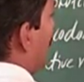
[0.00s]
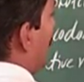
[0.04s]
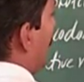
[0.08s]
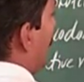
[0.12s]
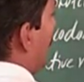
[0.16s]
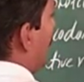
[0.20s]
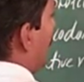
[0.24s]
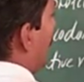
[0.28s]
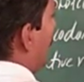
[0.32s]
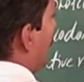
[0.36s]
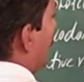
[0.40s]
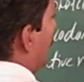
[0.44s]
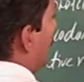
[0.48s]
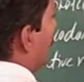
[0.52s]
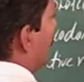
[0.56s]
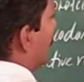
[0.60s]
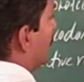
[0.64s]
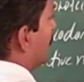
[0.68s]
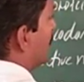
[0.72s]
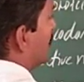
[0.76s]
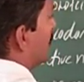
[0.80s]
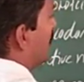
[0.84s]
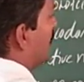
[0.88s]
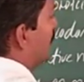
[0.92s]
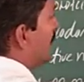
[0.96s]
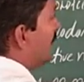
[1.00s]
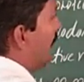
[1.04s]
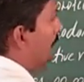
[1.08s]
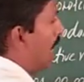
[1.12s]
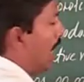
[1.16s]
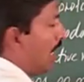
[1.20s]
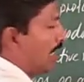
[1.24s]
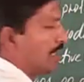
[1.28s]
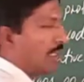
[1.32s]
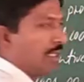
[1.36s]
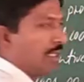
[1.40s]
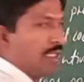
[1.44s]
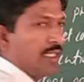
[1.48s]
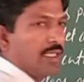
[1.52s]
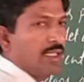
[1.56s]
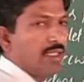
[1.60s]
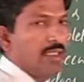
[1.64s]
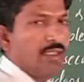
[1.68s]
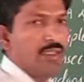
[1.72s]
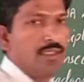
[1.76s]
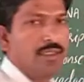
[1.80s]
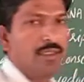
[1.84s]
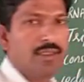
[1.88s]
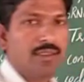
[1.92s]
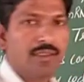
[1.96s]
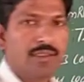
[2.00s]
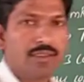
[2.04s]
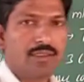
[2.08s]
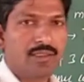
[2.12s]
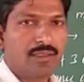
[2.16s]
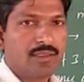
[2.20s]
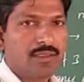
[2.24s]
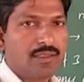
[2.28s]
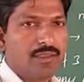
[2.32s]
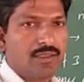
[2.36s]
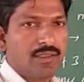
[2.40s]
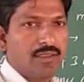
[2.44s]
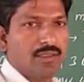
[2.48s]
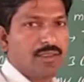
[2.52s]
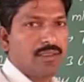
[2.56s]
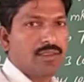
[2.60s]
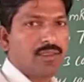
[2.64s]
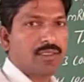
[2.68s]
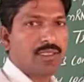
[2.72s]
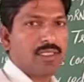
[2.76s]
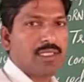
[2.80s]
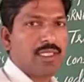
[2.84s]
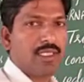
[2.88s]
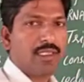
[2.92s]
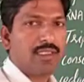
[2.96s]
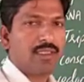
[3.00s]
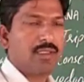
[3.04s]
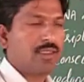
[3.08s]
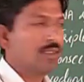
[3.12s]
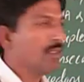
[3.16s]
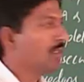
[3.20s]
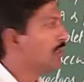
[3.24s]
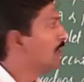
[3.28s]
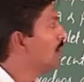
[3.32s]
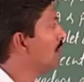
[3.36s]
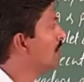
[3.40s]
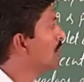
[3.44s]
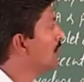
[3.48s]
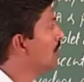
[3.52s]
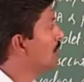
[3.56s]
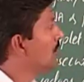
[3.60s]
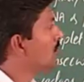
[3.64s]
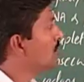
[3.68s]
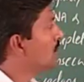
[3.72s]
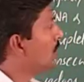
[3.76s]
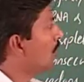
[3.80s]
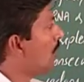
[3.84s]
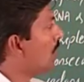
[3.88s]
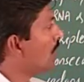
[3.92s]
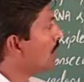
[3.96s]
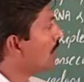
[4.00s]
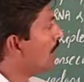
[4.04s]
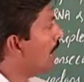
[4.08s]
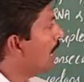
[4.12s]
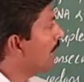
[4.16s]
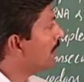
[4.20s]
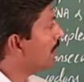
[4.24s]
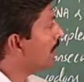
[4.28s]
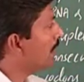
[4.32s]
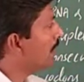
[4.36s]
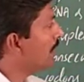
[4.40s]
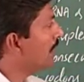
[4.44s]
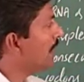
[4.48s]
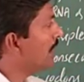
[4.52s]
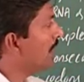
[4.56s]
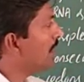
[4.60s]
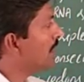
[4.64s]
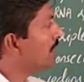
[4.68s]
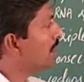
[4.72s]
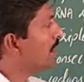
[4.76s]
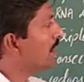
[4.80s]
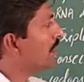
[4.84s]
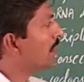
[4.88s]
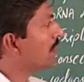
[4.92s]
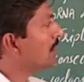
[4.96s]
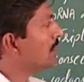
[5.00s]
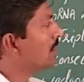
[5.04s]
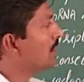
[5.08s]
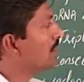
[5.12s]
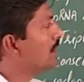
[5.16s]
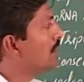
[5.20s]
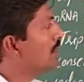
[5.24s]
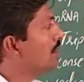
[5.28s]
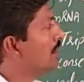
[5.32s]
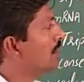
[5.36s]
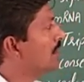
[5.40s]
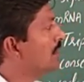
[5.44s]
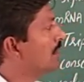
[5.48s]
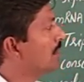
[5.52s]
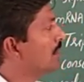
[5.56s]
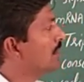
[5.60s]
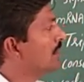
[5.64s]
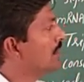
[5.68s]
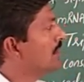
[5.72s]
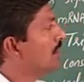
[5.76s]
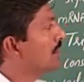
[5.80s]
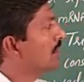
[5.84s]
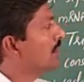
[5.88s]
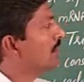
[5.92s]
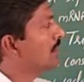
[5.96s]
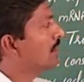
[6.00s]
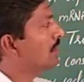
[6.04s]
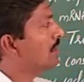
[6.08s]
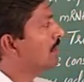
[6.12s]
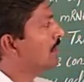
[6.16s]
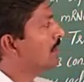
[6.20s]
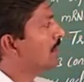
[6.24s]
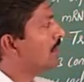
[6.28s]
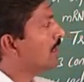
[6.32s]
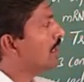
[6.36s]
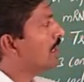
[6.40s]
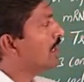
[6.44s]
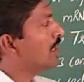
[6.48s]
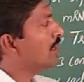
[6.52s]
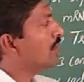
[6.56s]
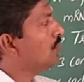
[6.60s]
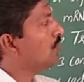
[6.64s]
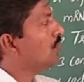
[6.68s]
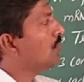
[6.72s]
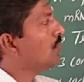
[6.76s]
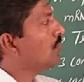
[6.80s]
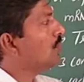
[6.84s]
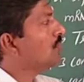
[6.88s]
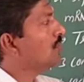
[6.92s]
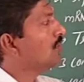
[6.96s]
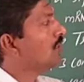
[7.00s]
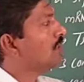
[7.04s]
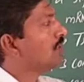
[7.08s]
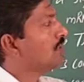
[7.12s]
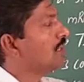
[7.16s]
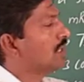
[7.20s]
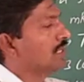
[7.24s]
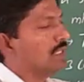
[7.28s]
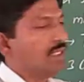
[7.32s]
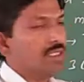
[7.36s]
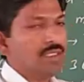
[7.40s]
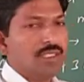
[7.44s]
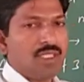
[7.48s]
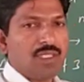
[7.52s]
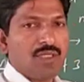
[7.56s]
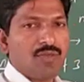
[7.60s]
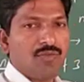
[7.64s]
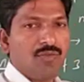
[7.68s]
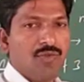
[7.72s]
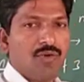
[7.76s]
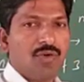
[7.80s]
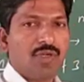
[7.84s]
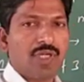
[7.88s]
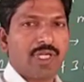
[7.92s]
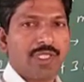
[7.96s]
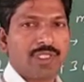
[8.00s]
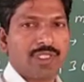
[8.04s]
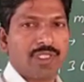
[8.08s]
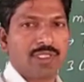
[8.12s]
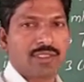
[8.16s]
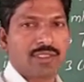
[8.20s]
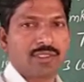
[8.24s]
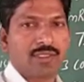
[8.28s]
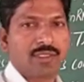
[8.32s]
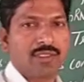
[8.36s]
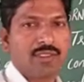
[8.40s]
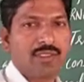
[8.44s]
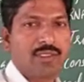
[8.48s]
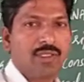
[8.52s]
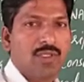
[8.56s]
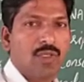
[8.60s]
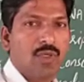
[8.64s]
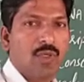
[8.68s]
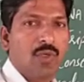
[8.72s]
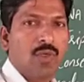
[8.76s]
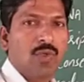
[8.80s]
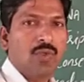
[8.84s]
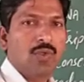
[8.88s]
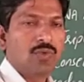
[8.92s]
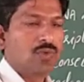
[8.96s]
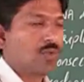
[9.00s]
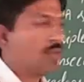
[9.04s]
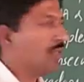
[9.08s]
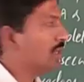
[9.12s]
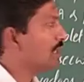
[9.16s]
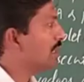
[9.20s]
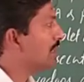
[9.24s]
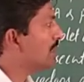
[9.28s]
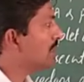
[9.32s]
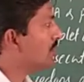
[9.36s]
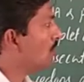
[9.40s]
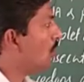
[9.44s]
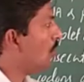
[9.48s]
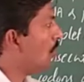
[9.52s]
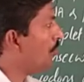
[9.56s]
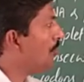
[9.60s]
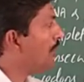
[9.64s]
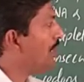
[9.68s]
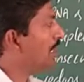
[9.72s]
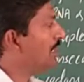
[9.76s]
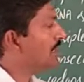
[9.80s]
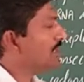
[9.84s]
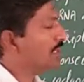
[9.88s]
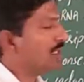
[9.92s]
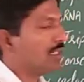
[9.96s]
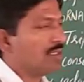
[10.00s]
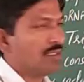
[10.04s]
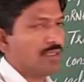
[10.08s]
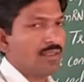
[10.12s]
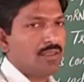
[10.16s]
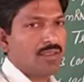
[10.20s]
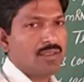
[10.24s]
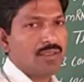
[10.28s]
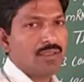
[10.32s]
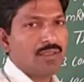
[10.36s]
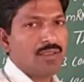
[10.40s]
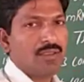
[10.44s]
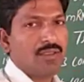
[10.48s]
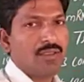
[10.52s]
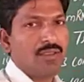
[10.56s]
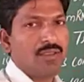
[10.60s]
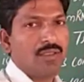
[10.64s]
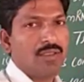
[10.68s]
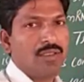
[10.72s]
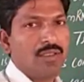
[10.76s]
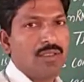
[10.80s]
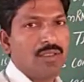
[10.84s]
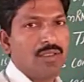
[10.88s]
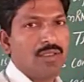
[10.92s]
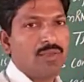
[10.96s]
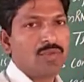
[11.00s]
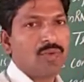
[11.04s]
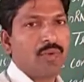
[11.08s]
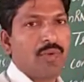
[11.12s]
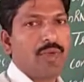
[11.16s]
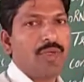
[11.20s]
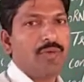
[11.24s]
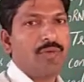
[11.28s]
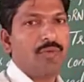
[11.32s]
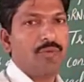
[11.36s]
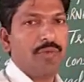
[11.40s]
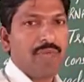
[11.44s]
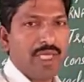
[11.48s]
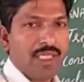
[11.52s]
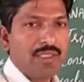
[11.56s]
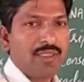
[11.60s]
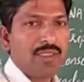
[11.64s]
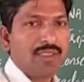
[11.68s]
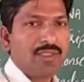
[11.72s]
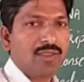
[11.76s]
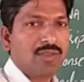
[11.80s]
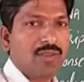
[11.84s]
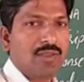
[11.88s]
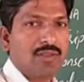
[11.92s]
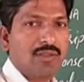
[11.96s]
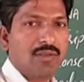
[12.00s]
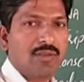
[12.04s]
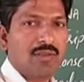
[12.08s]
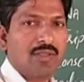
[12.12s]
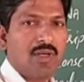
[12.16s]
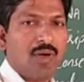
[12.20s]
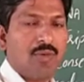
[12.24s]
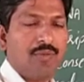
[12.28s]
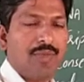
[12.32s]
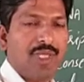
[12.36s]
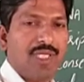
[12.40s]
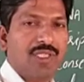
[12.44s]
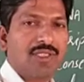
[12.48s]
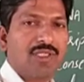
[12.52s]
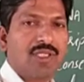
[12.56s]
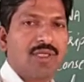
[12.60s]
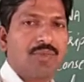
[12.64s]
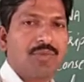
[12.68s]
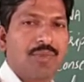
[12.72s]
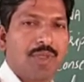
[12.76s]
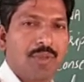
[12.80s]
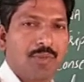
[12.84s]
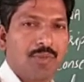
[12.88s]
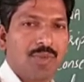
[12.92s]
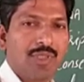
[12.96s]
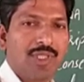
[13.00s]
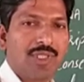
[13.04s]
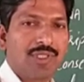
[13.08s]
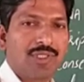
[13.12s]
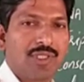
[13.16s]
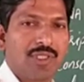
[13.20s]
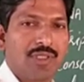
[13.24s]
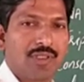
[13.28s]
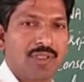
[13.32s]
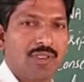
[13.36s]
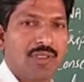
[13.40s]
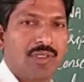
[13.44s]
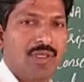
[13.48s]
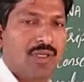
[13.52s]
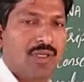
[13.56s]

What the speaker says: right. This is the RNA. Is it clear? So, on RNA there are AUGC, these are the 4 letters. So, in this combination, so when you make this combination and permutation,